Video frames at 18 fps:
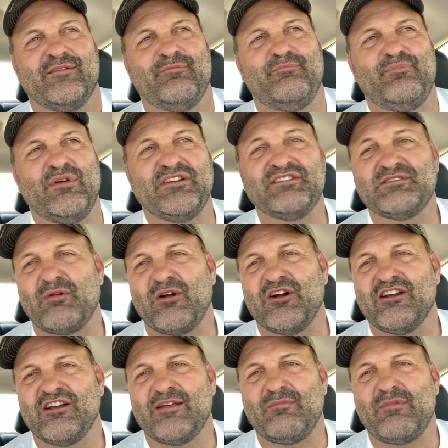
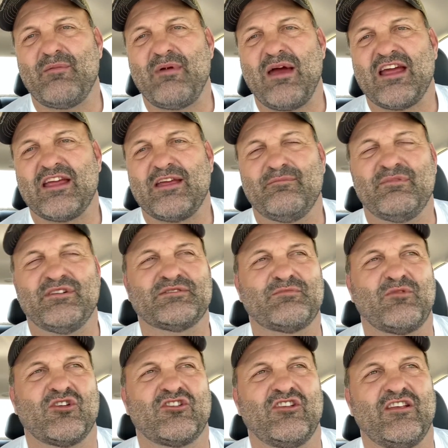Bismarck, and be back in
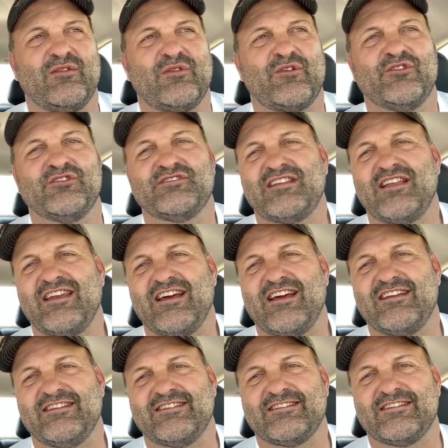Bismarck late Thursday
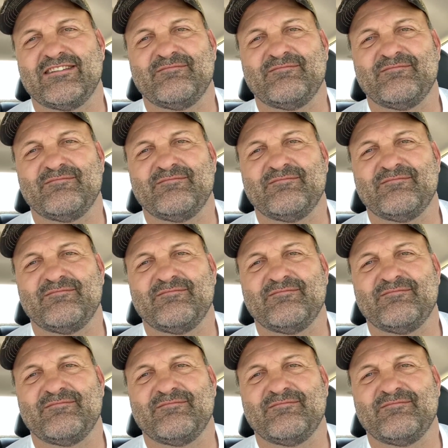night.